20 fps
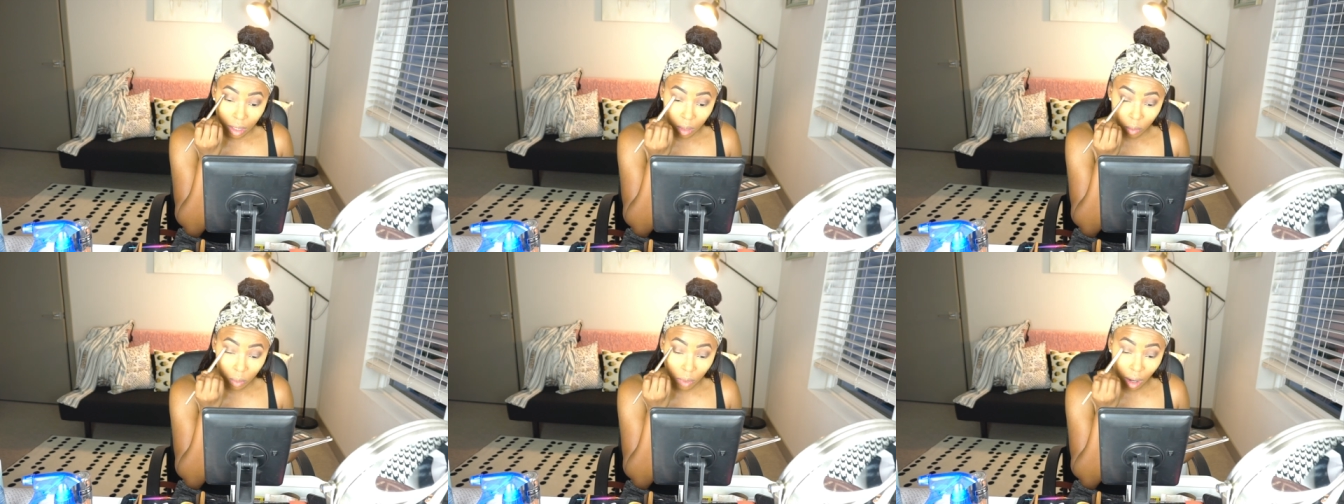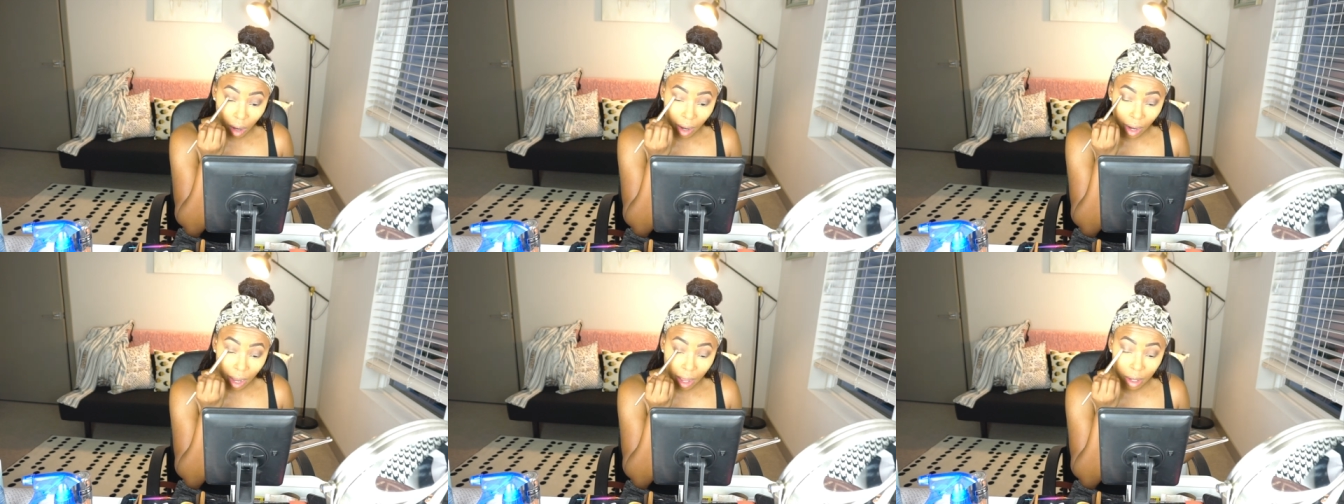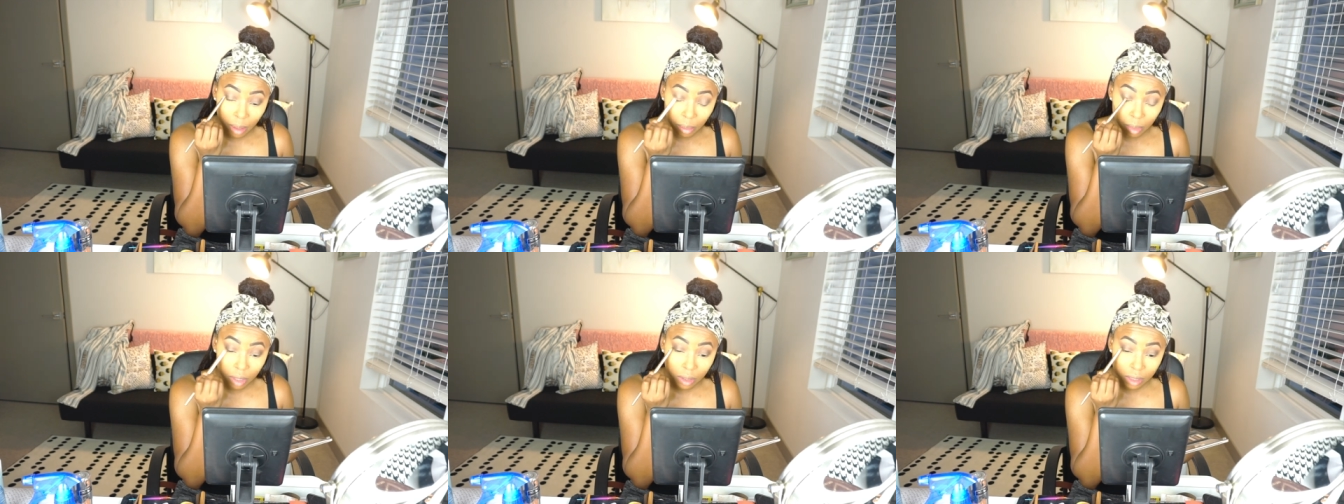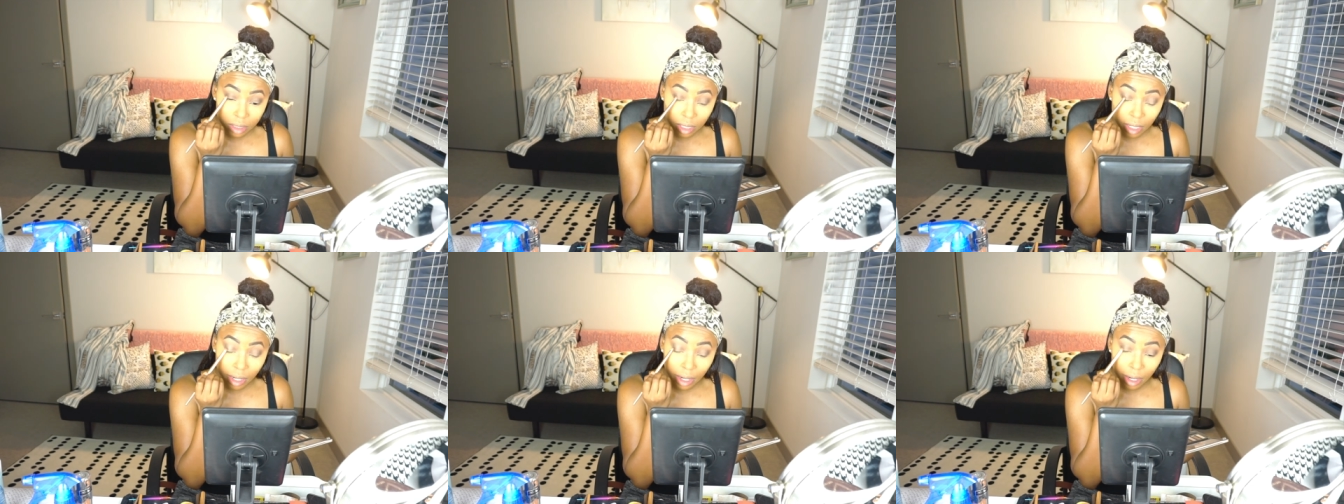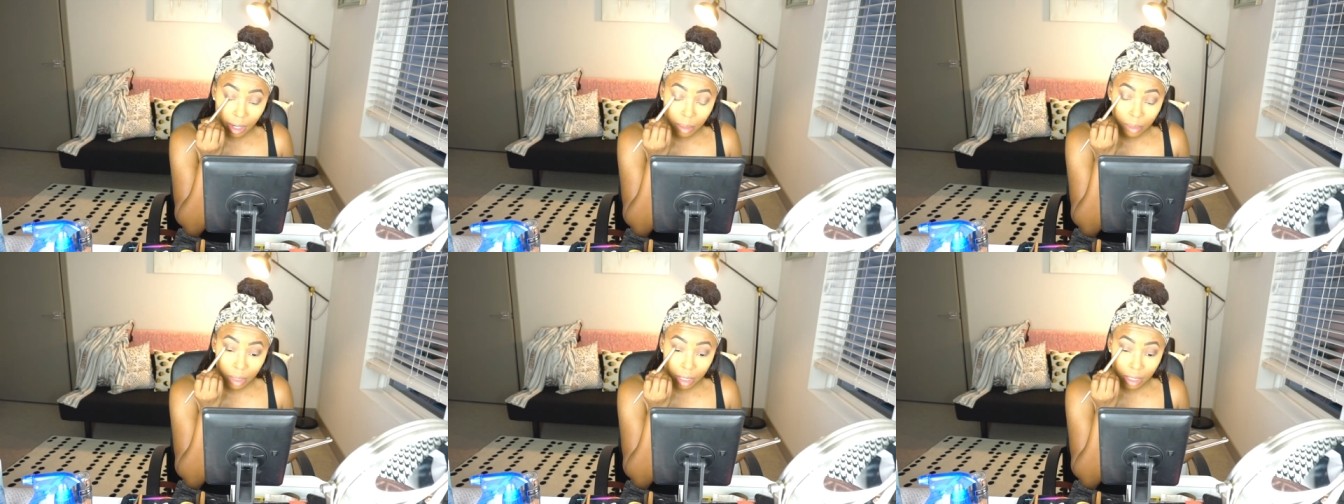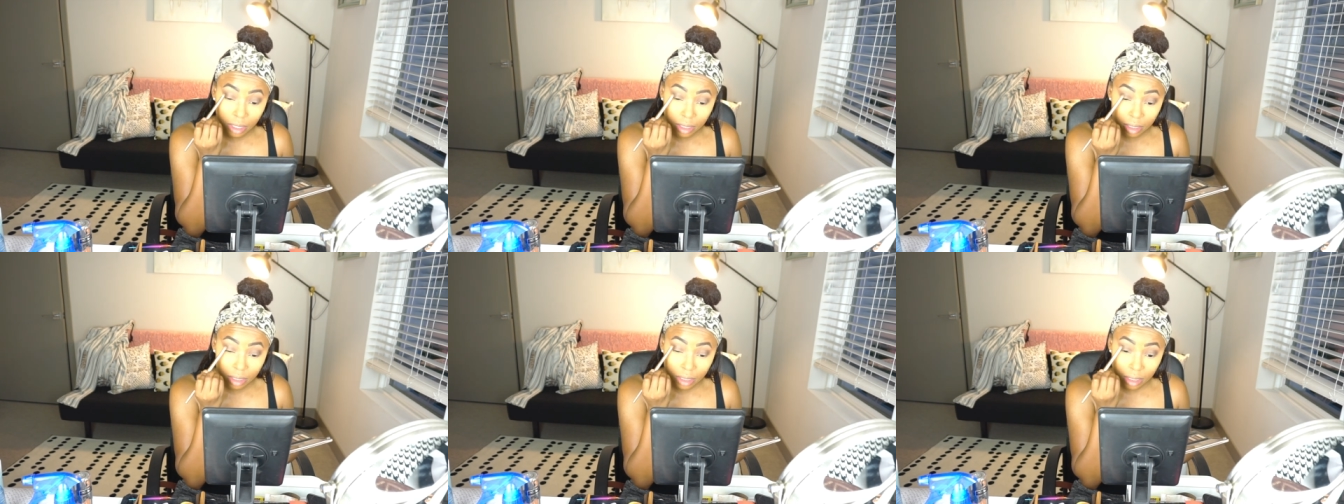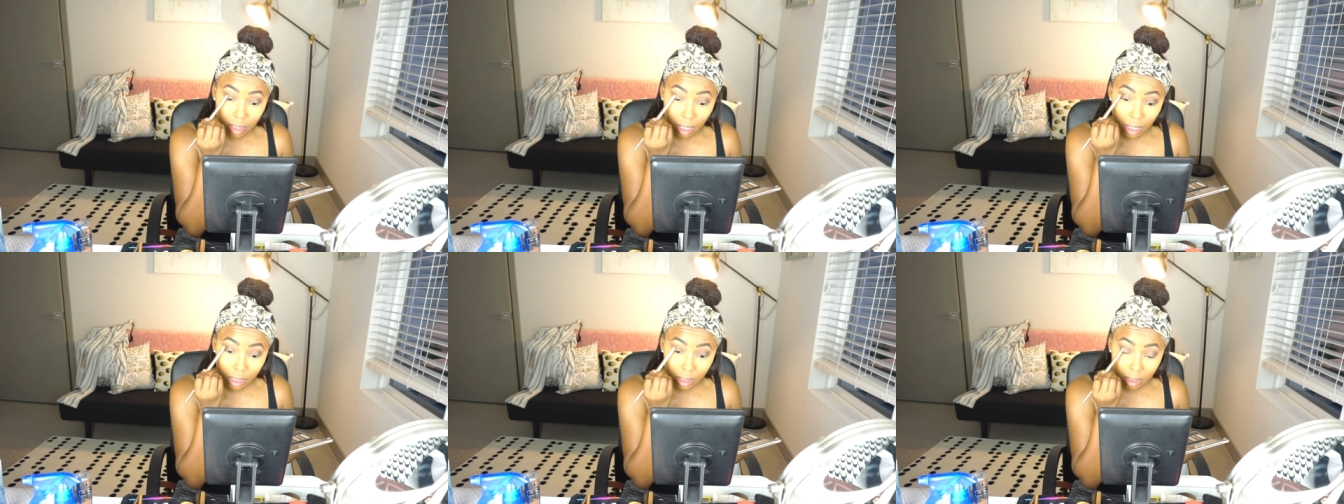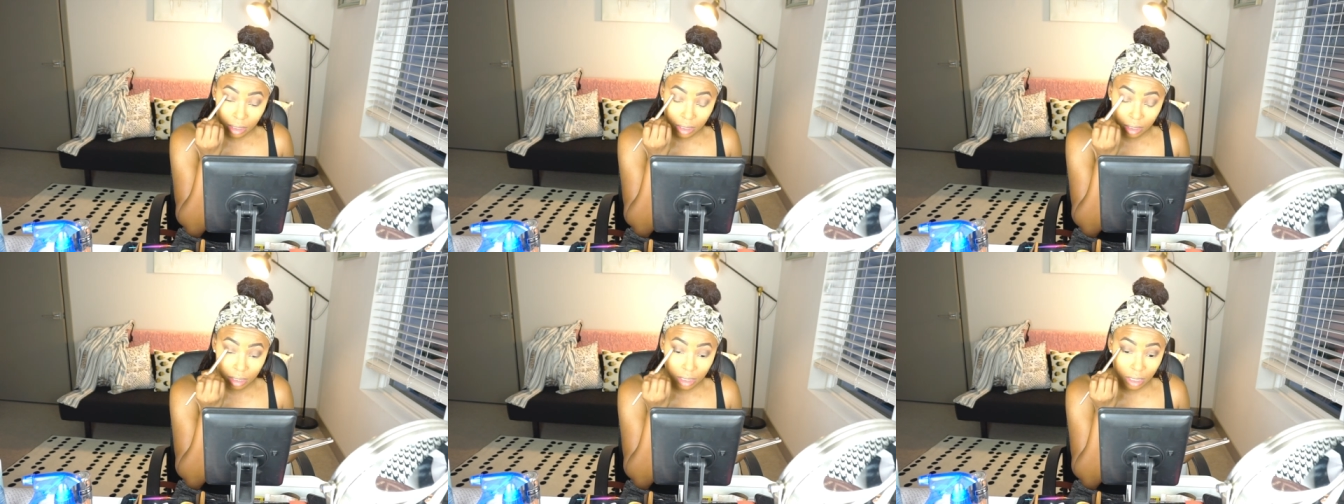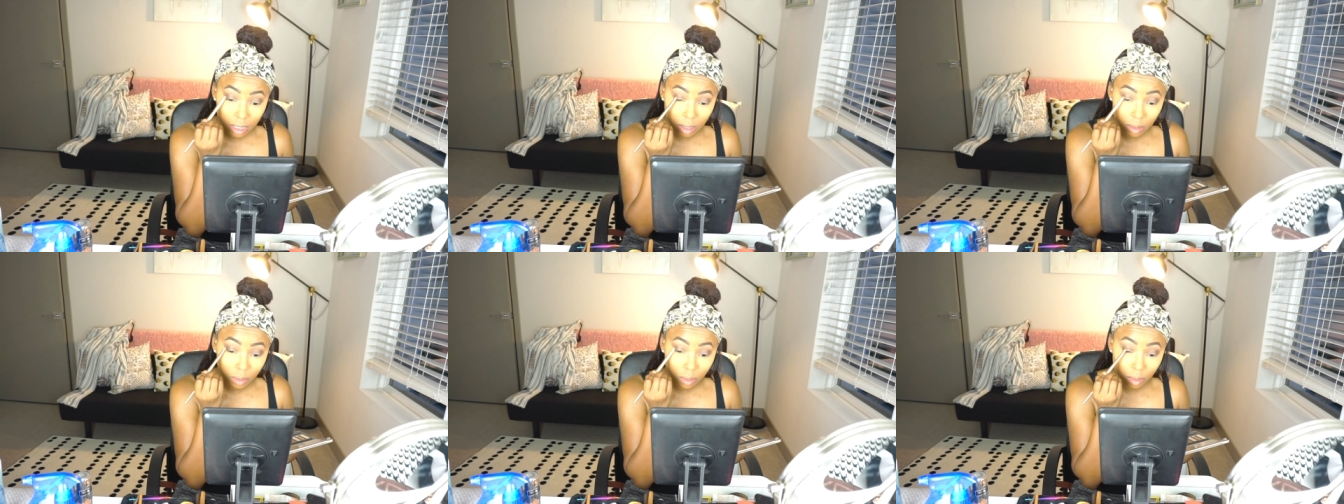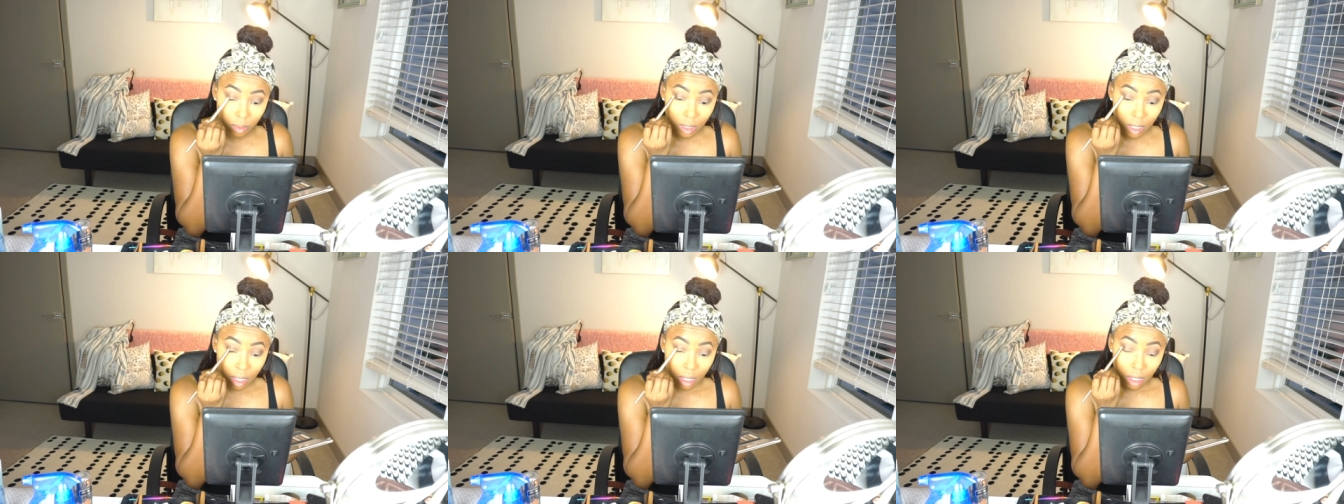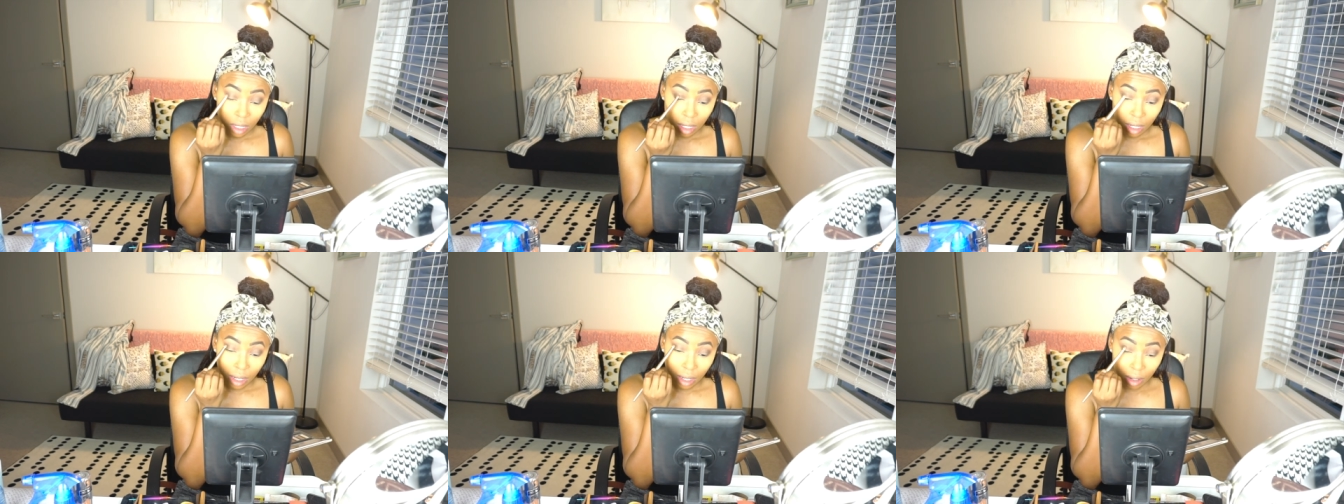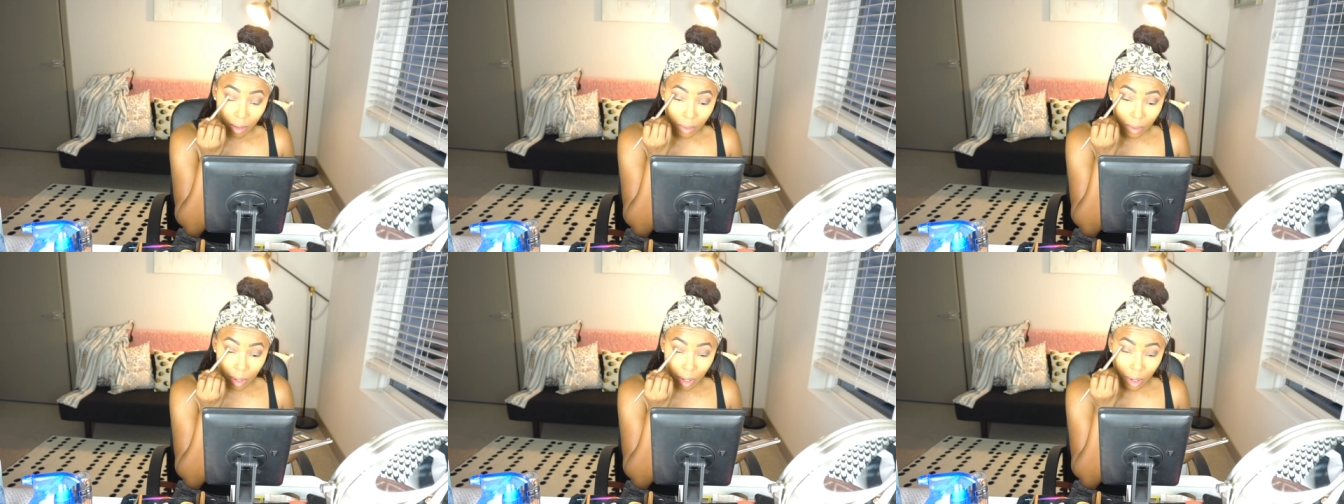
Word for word: when I got in the military because I just didn't, I don't